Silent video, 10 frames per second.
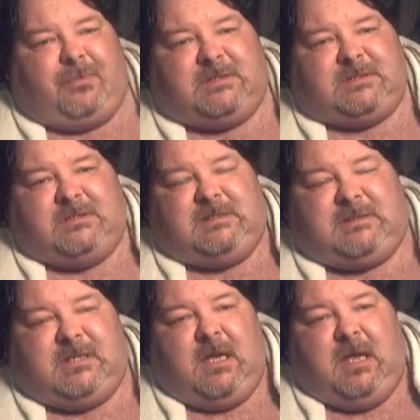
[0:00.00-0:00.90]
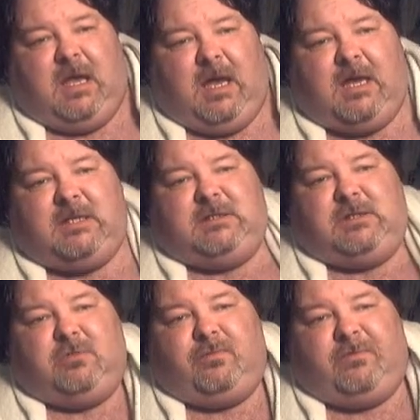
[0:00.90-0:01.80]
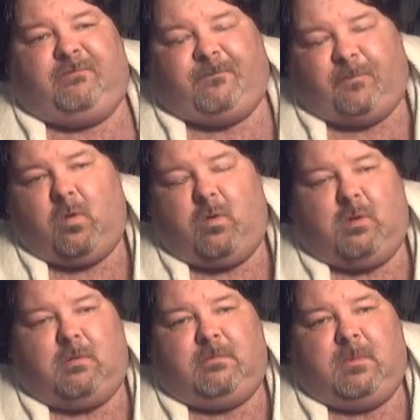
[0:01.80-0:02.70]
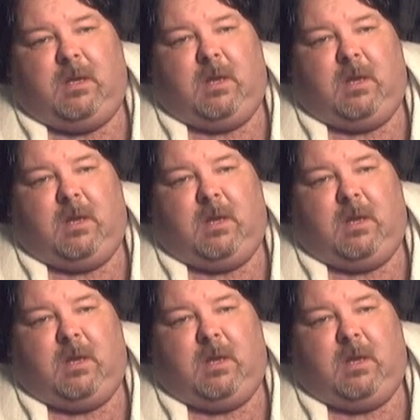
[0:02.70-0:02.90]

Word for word: prisons and you reform